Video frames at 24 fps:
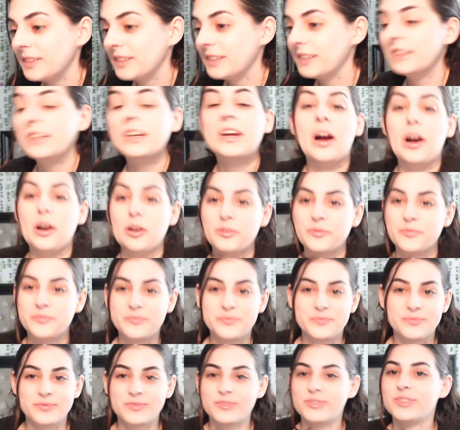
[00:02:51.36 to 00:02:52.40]
yeah,
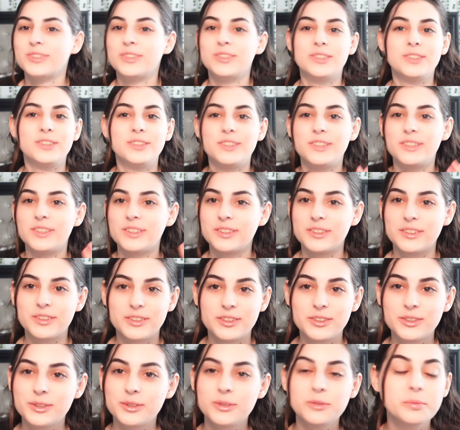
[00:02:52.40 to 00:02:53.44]

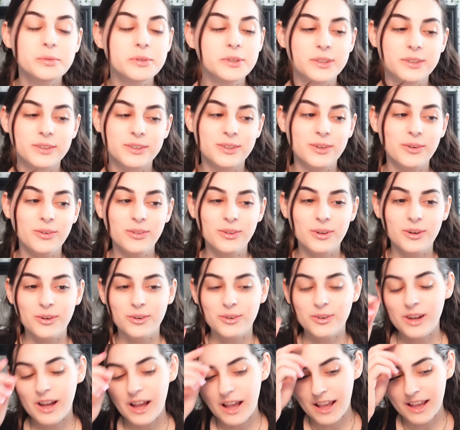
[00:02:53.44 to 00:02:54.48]
super good show
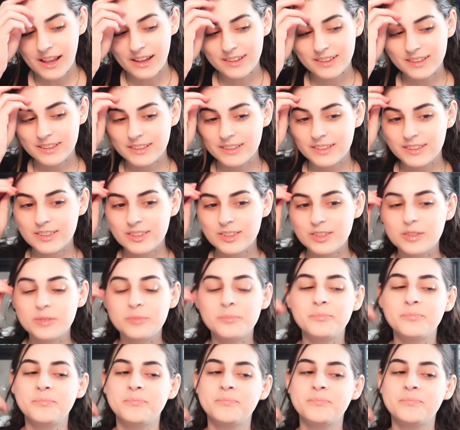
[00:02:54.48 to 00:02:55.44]
though. And